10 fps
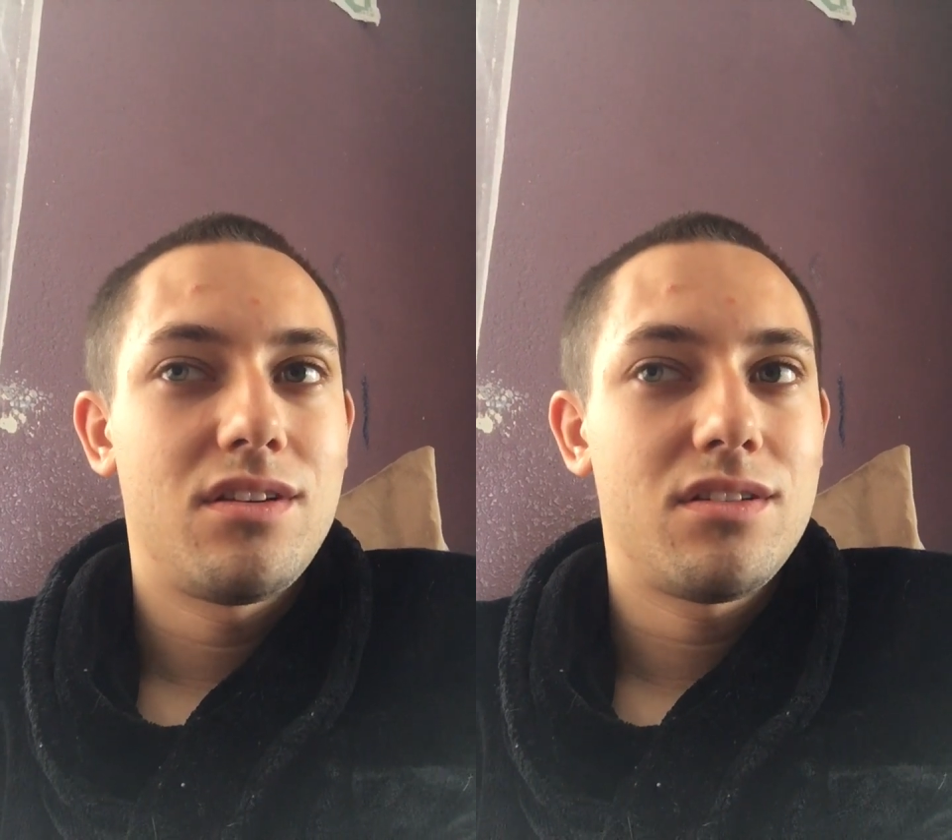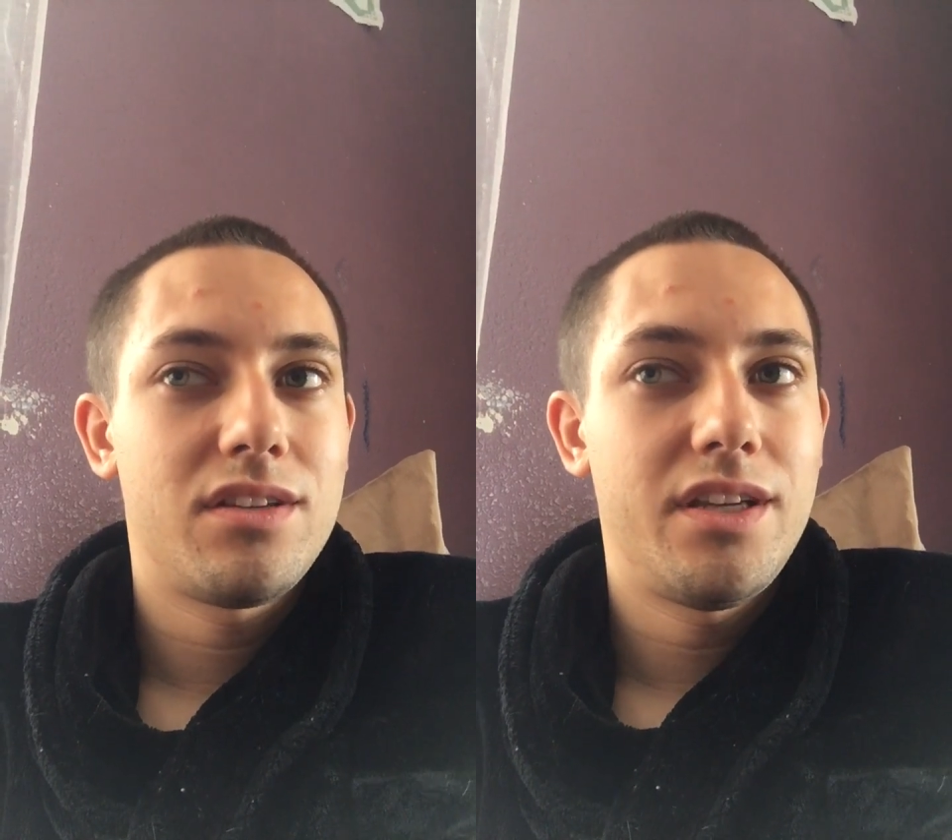
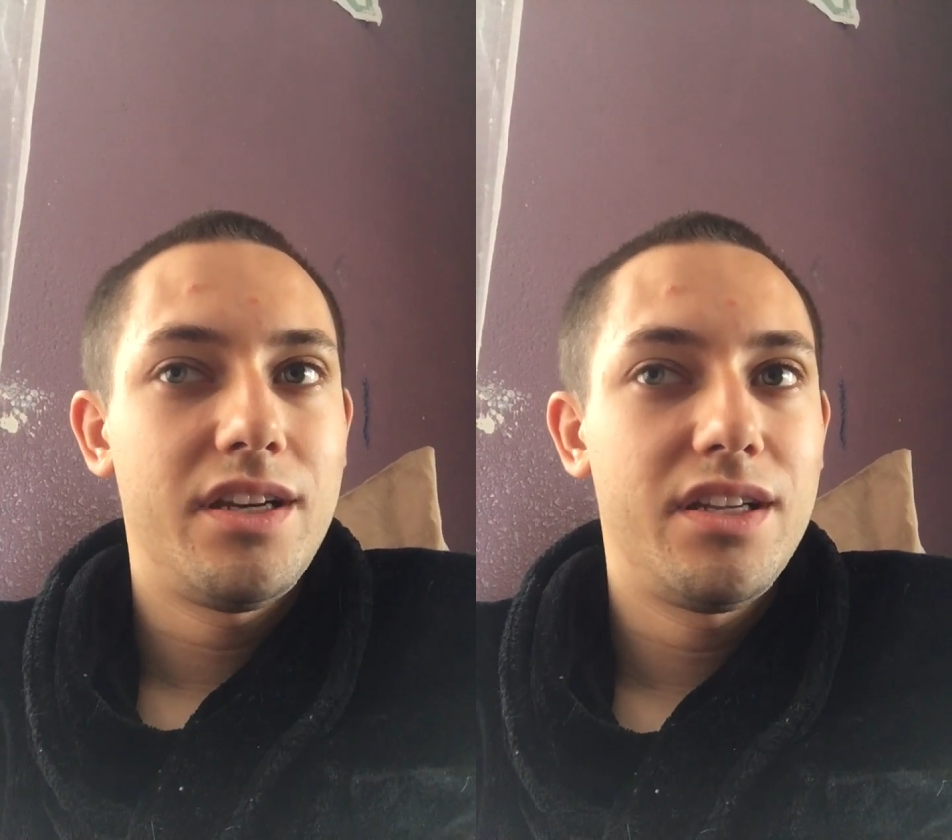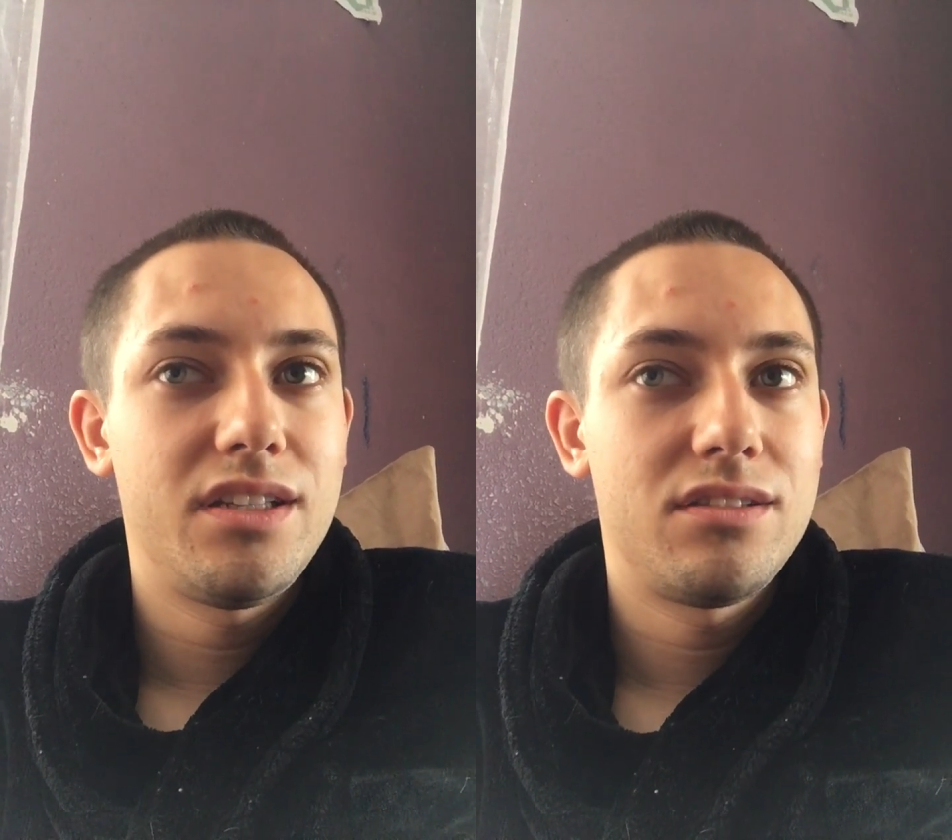
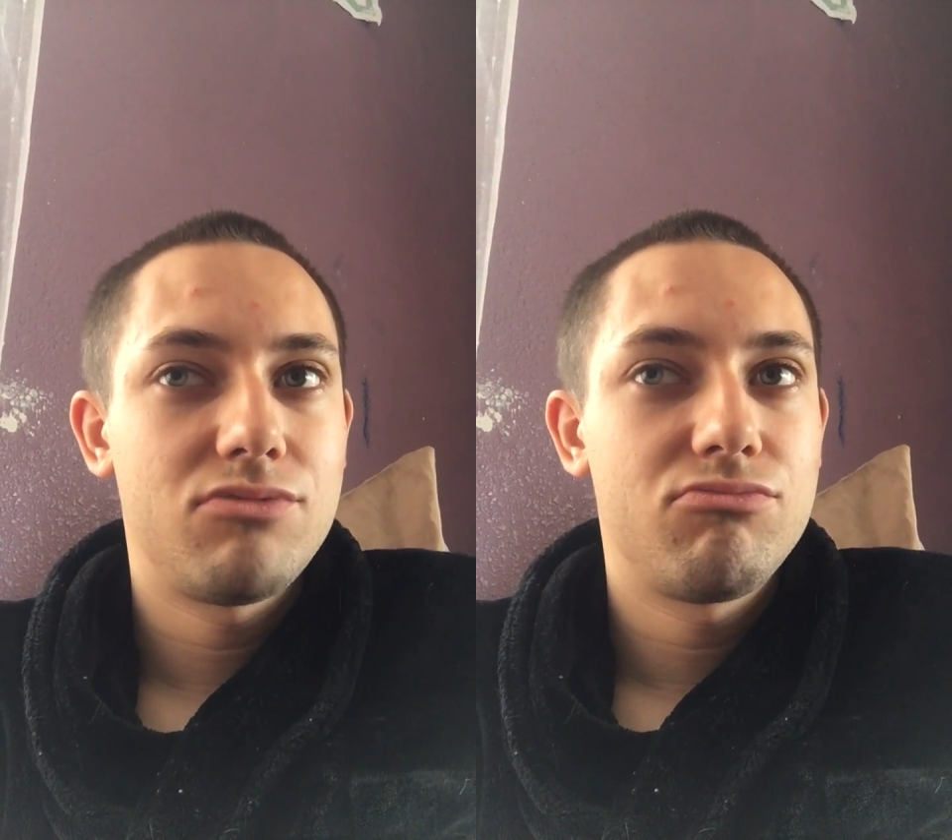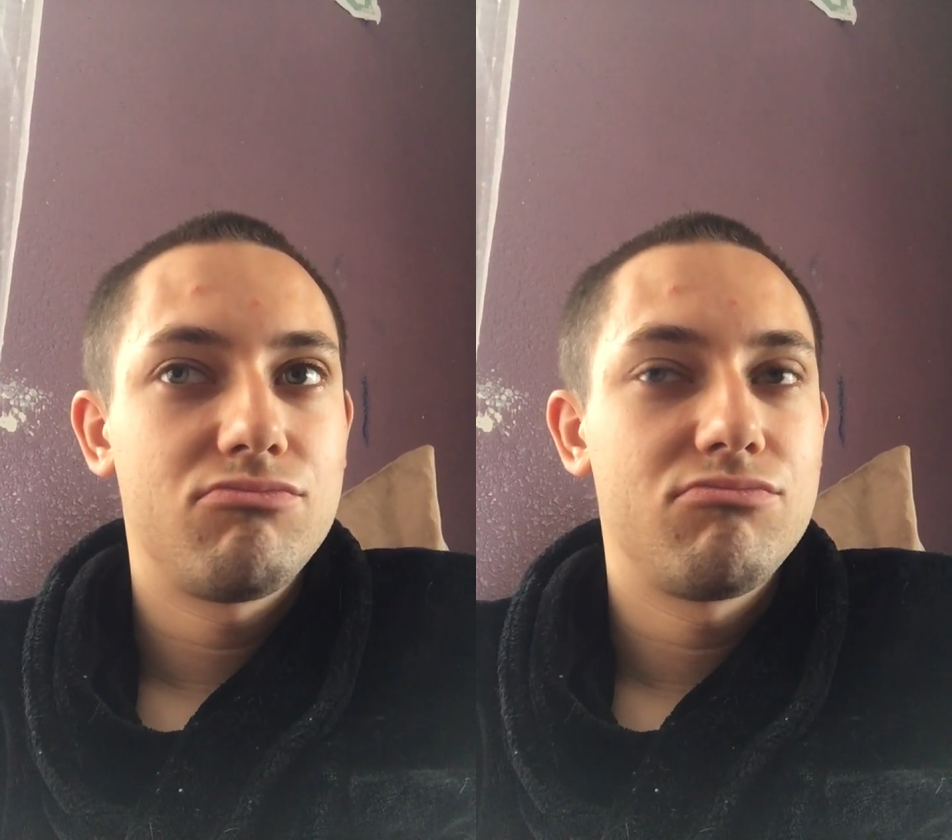cleaning,
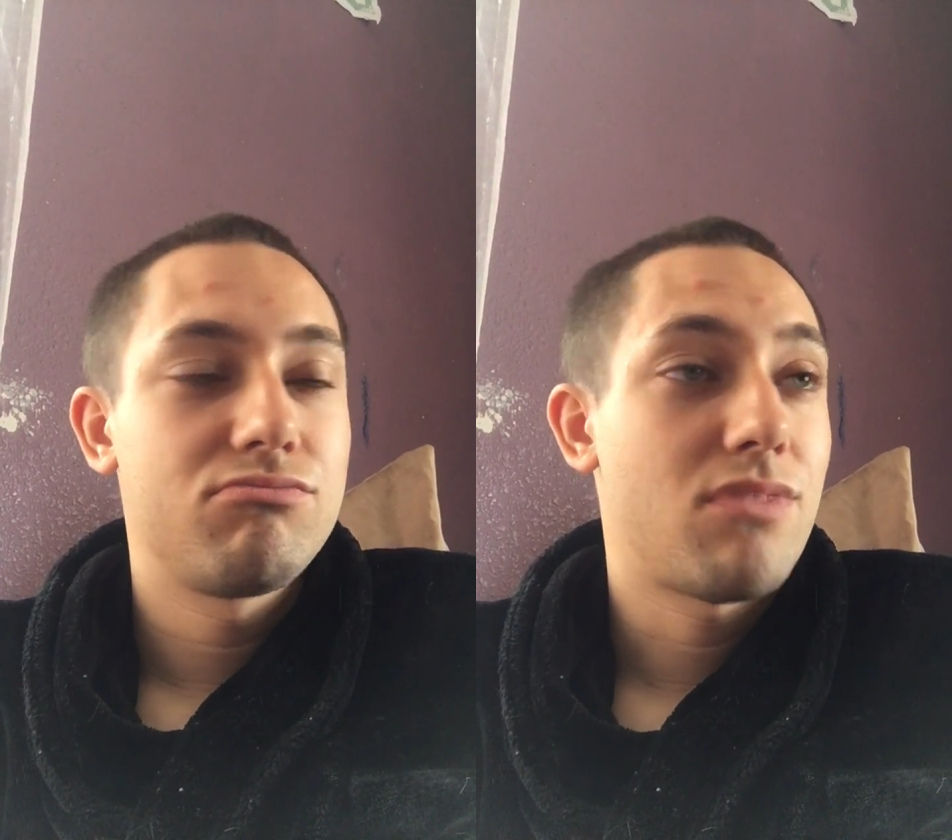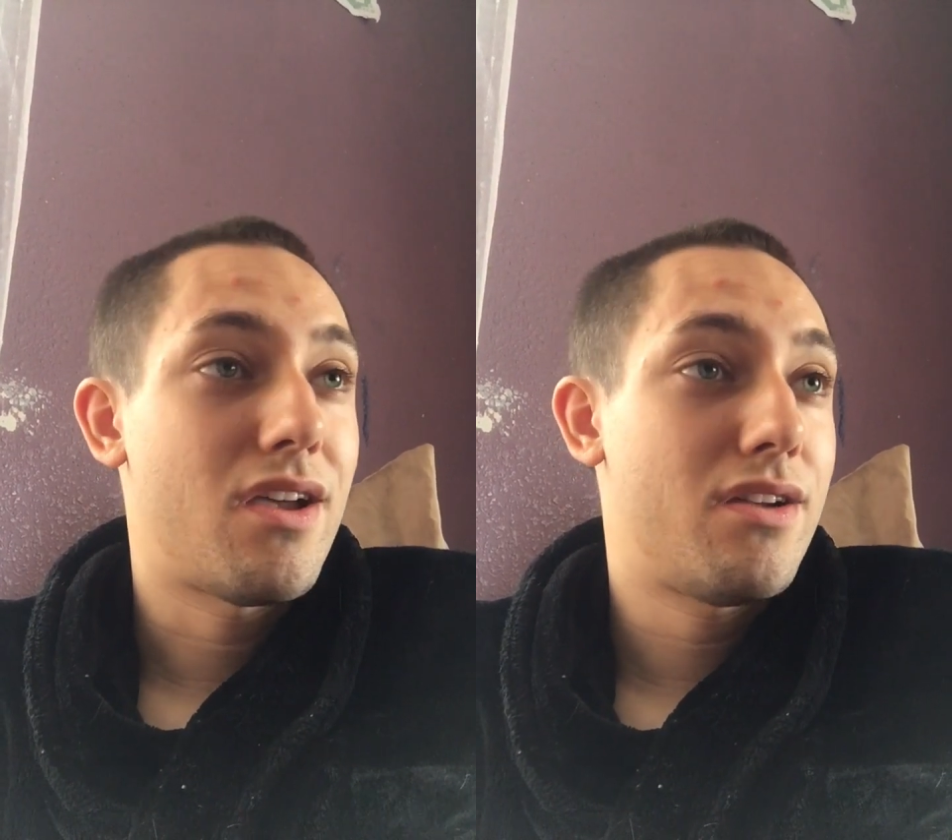
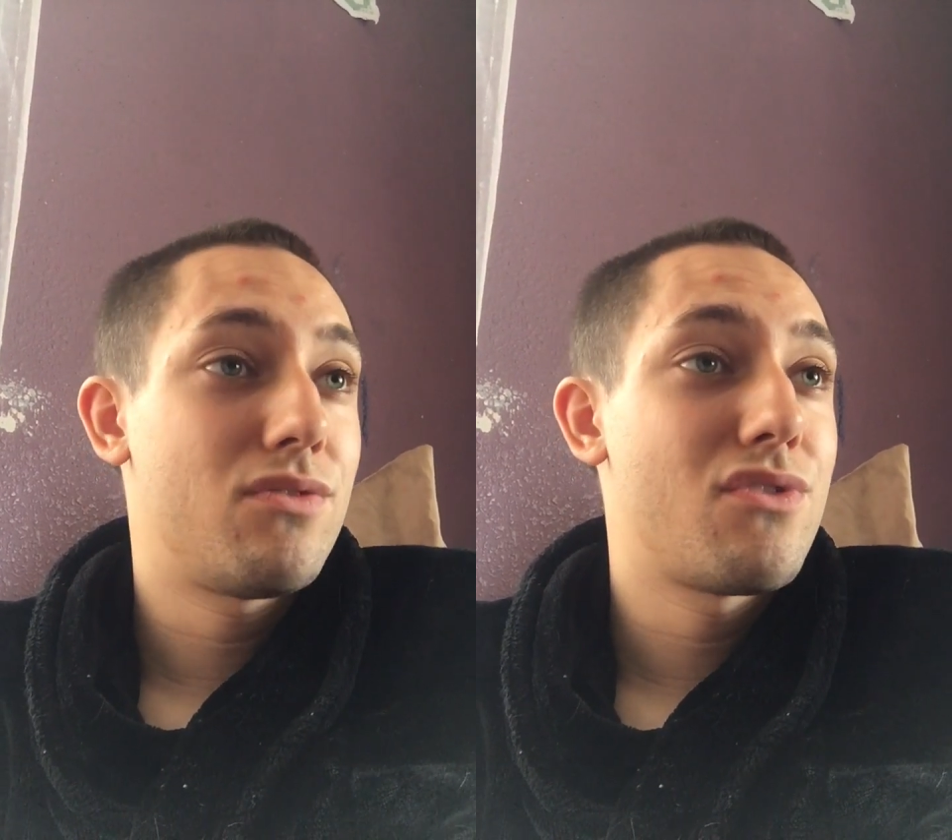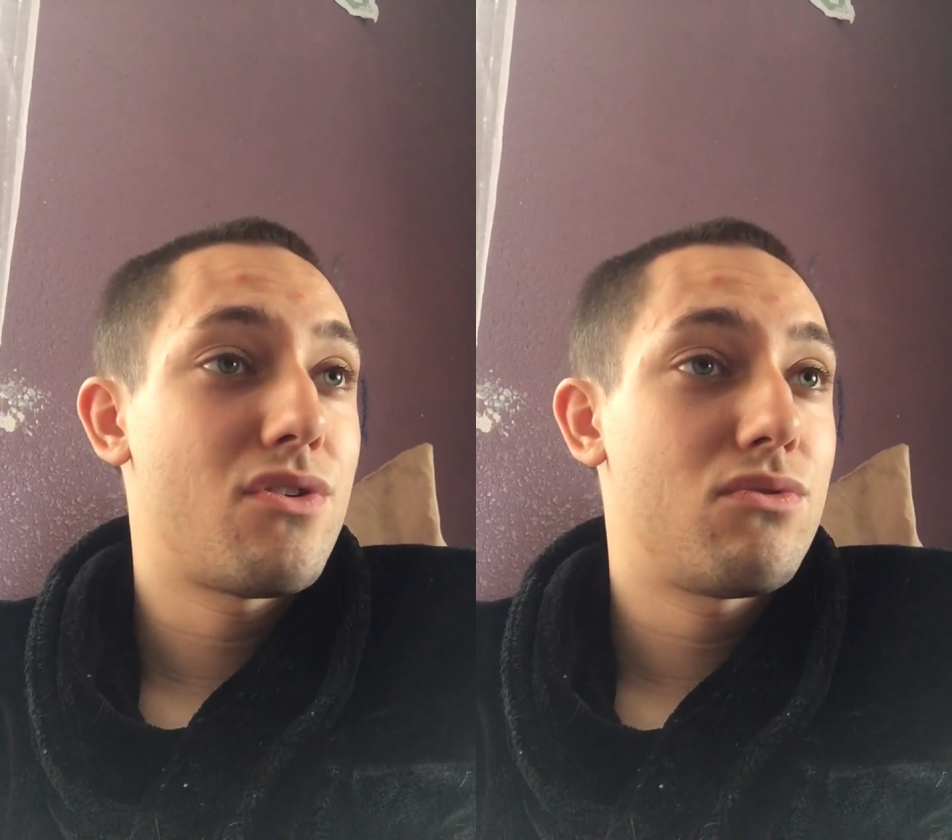I
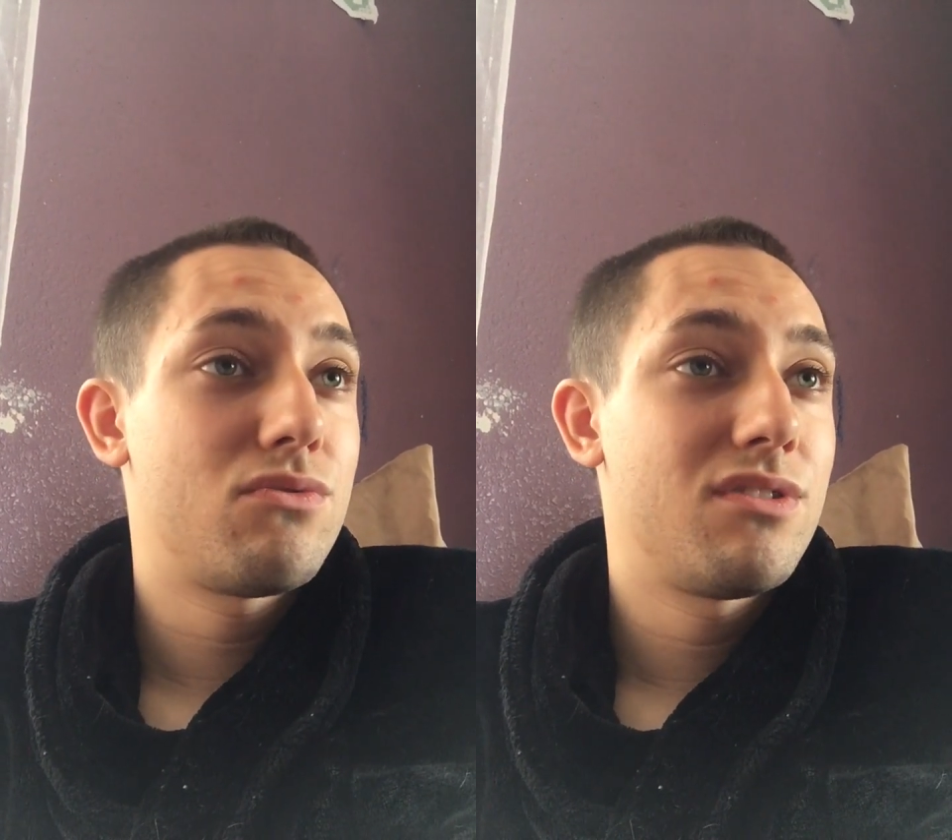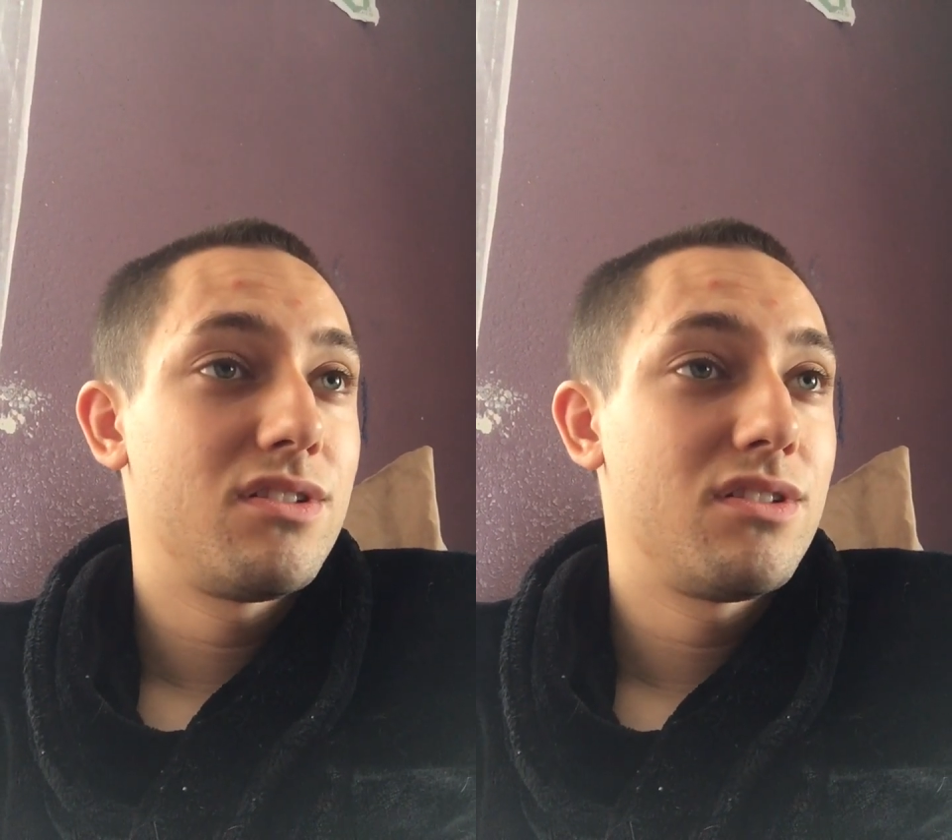don't know,